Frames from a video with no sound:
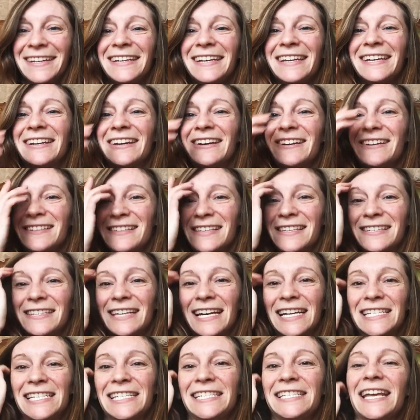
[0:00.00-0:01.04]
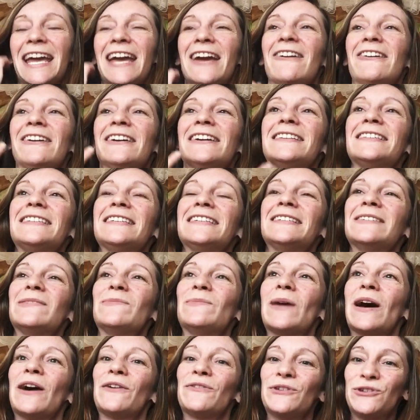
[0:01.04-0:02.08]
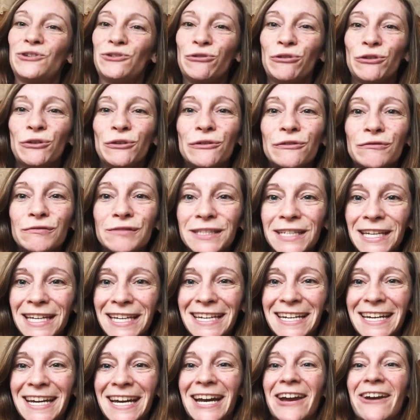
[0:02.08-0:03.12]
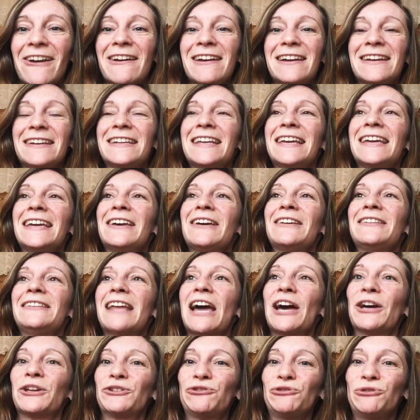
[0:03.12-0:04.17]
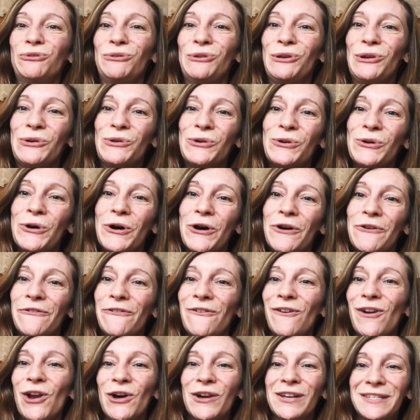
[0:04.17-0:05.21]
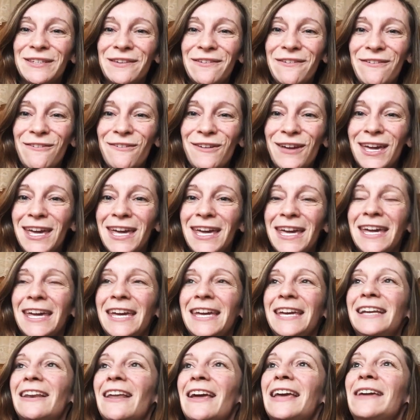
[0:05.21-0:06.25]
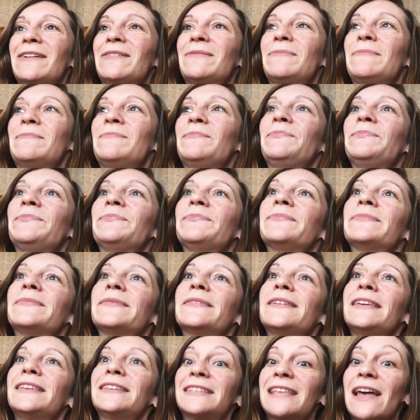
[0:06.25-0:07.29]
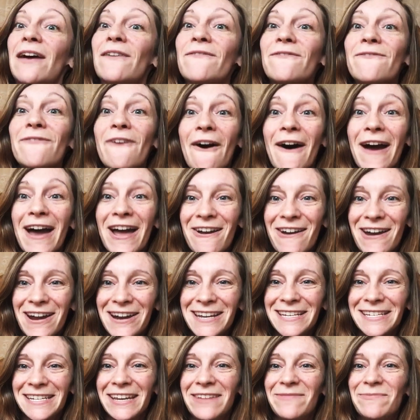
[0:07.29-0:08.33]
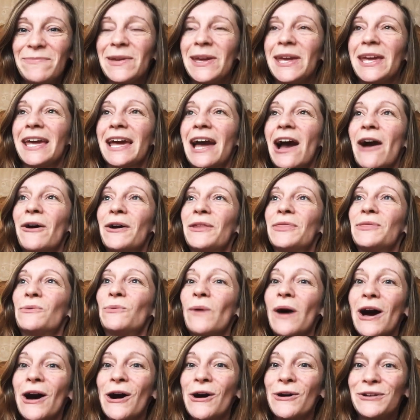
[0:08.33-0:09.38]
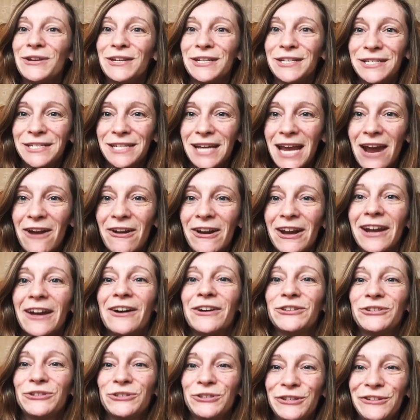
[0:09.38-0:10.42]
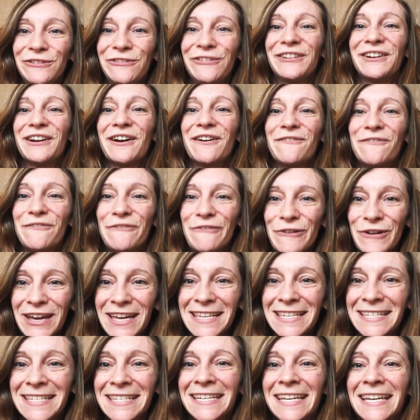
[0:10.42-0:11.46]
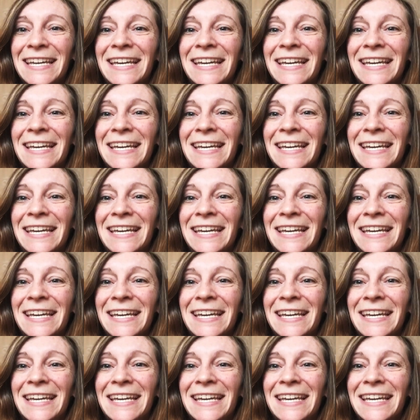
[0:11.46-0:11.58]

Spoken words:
You know, so Sagittarius is about the truth seeker and natural law, philosophy, like it's that fire energy of being out in the world and sharing our truth and our voice